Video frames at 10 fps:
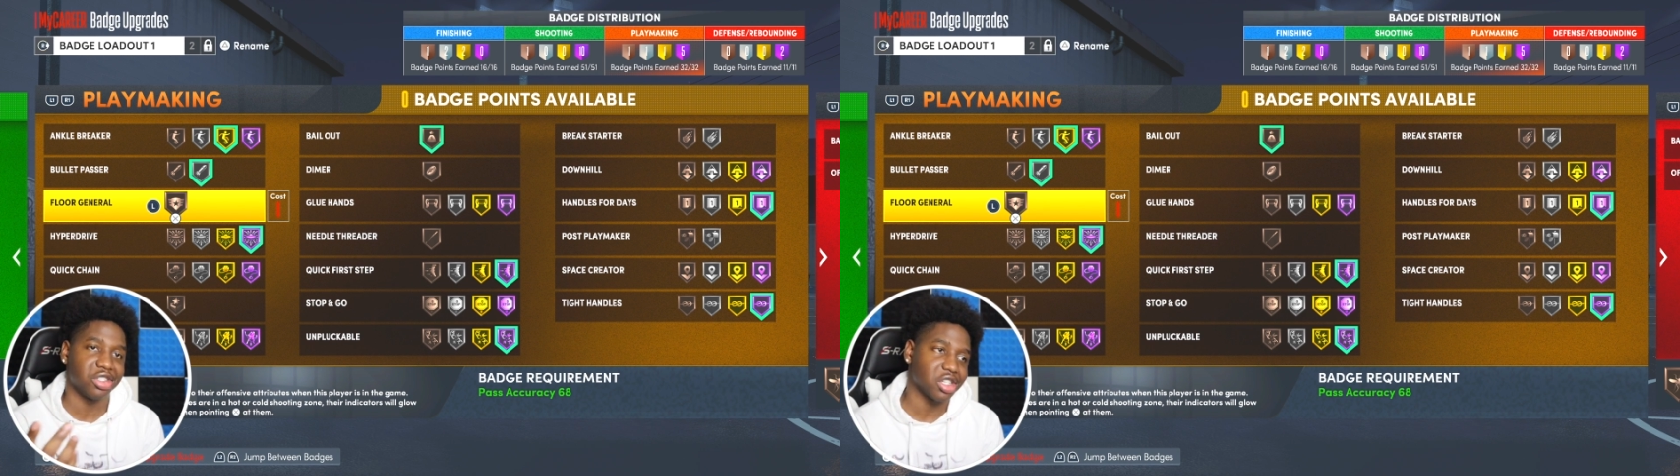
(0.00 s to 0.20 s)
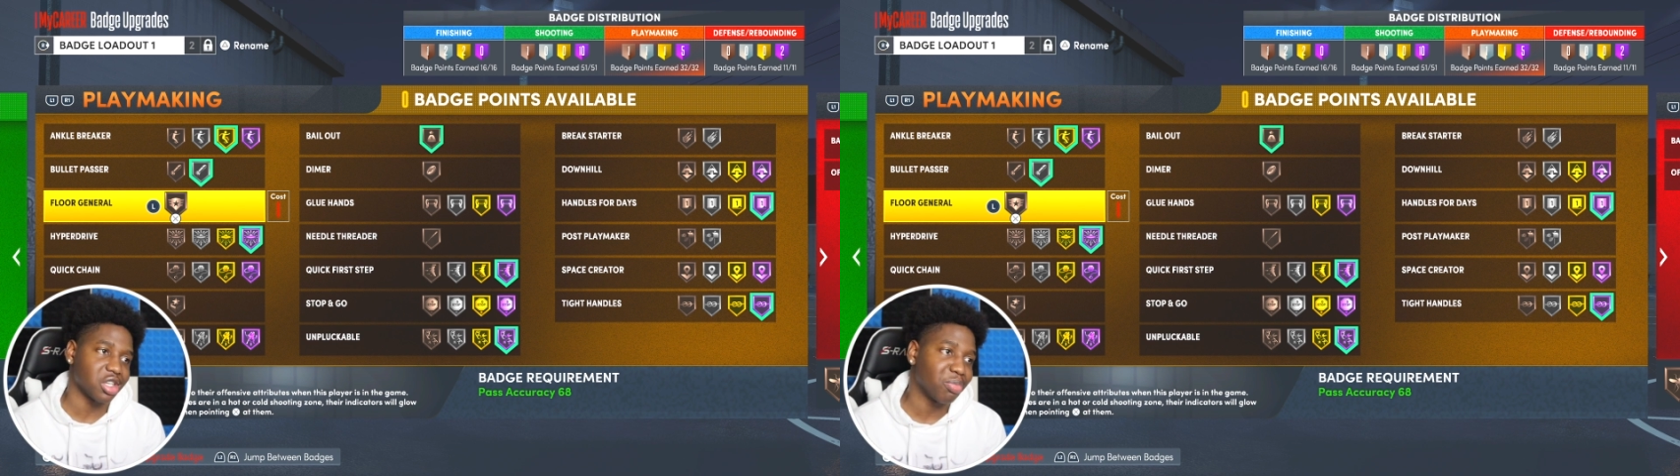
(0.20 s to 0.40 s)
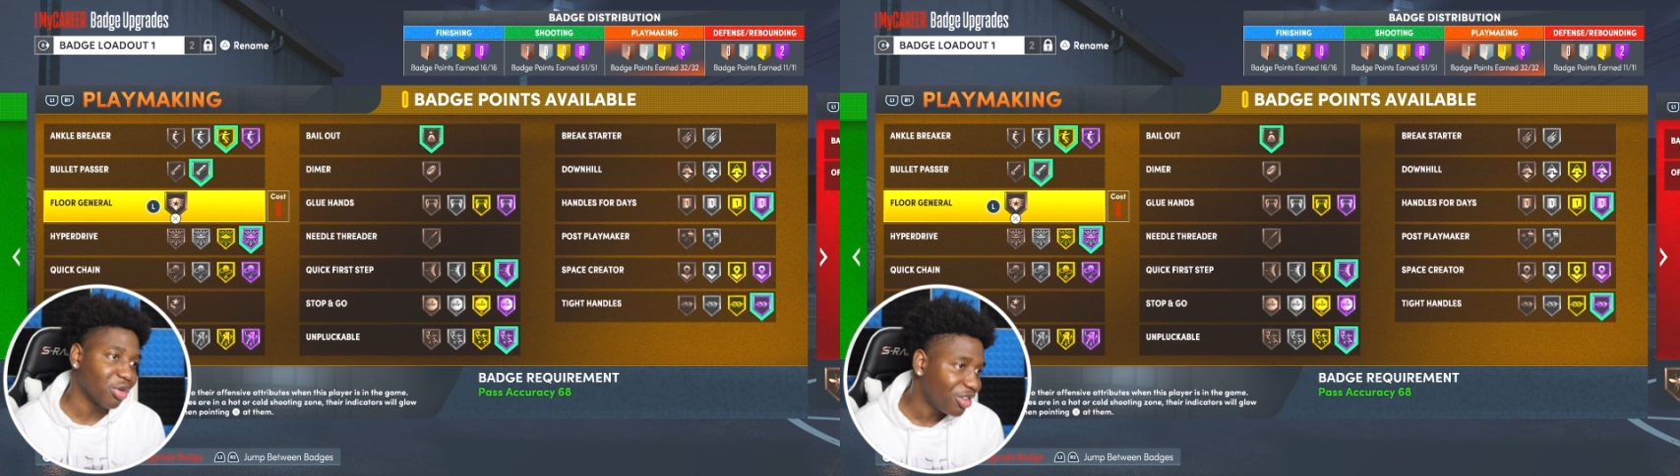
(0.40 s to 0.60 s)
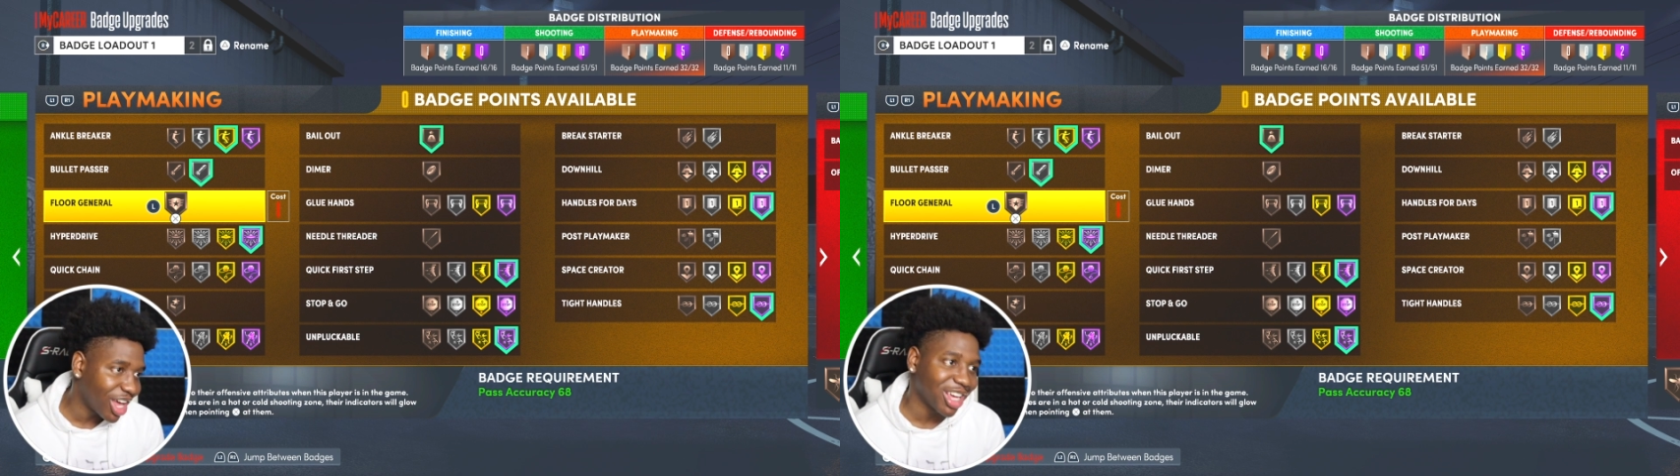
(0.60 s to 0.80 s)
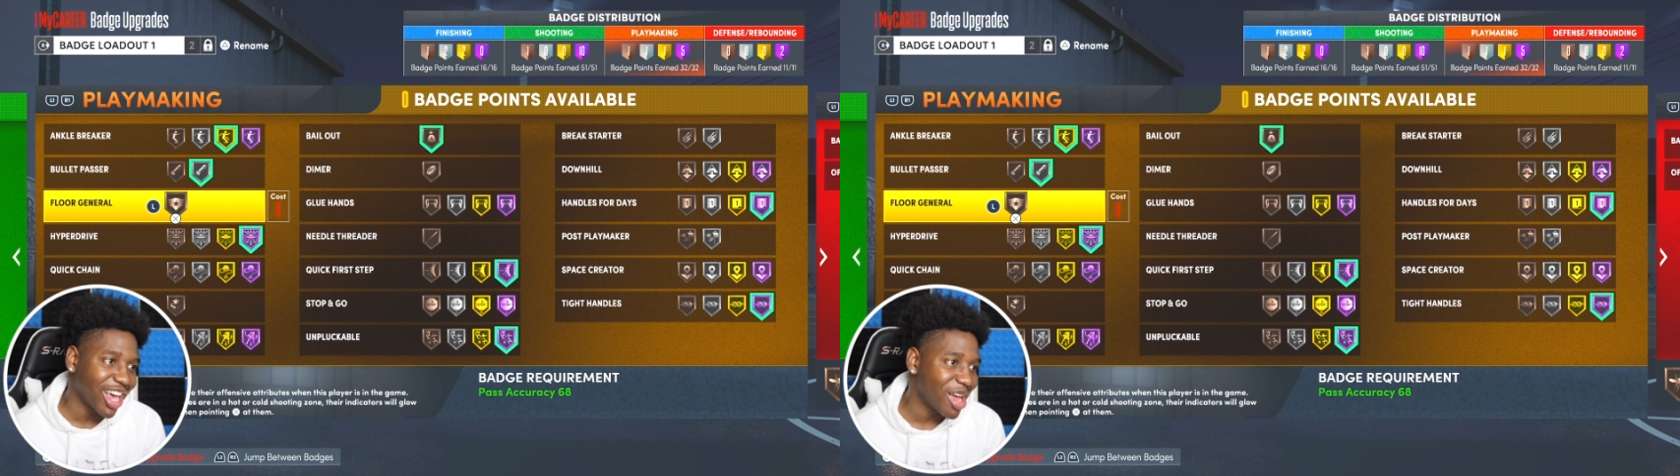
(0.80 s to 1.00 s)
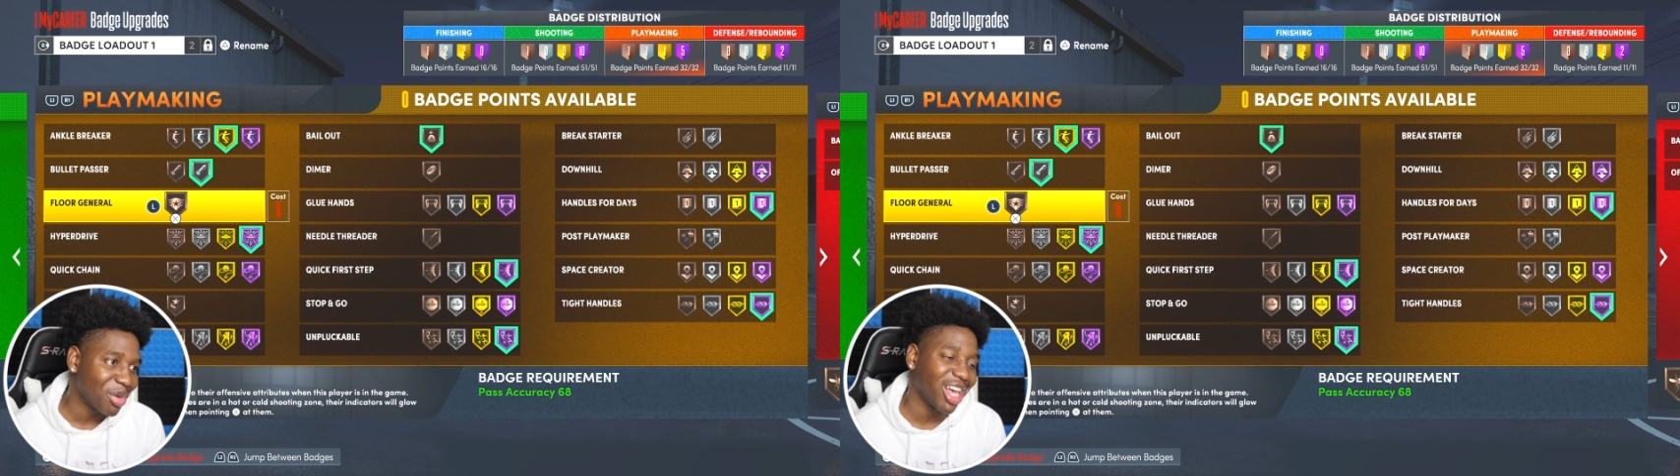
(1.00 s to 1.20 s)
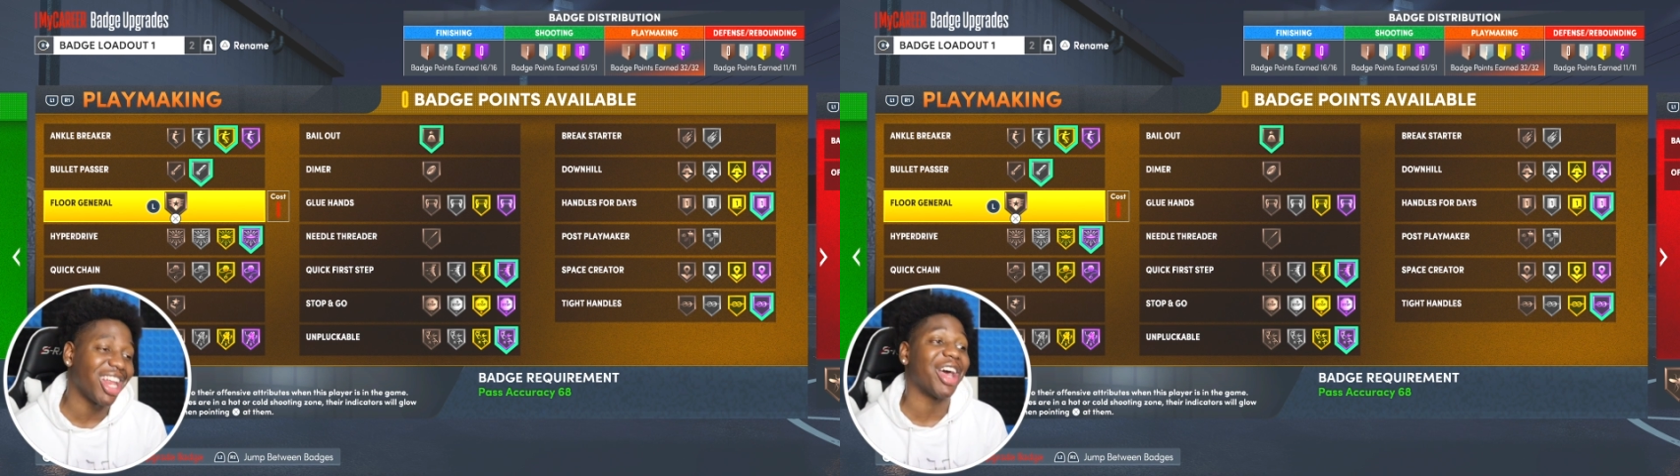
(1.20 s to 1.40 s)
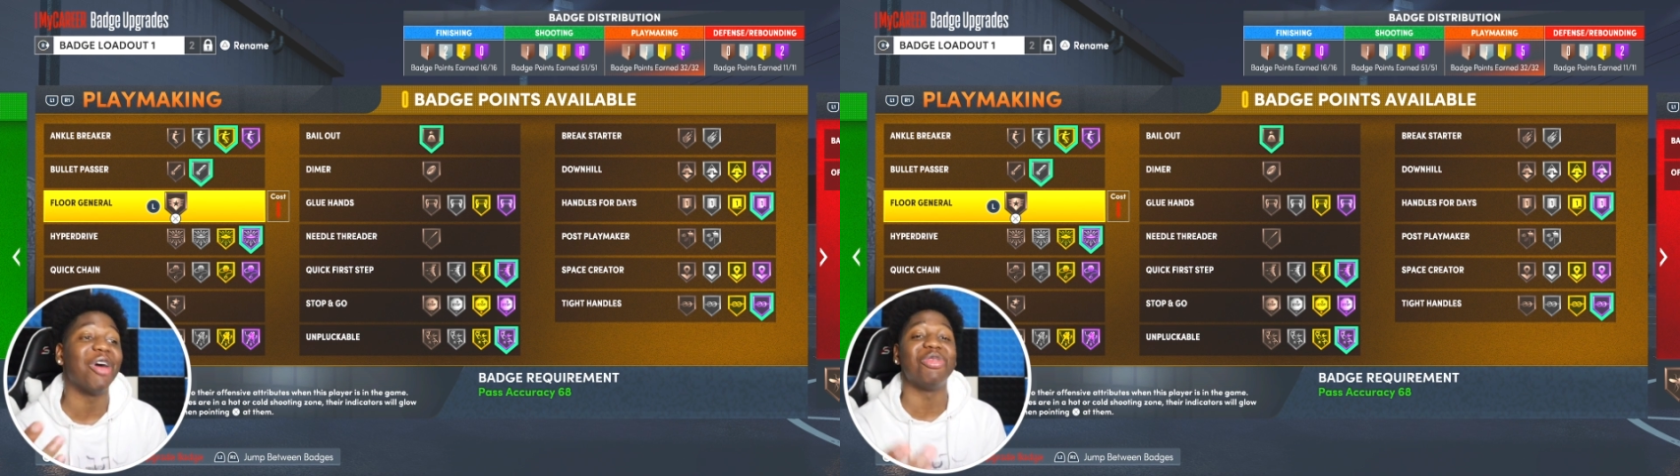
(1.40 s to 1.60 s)
just improve their gameplay
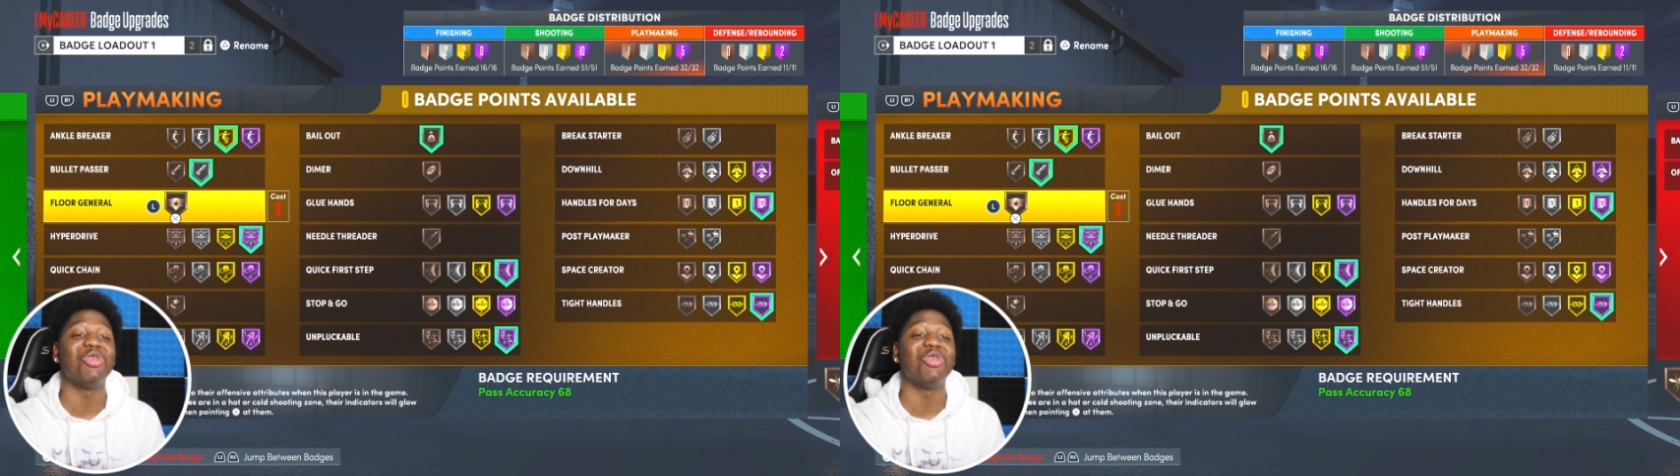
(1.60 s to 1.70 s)
to help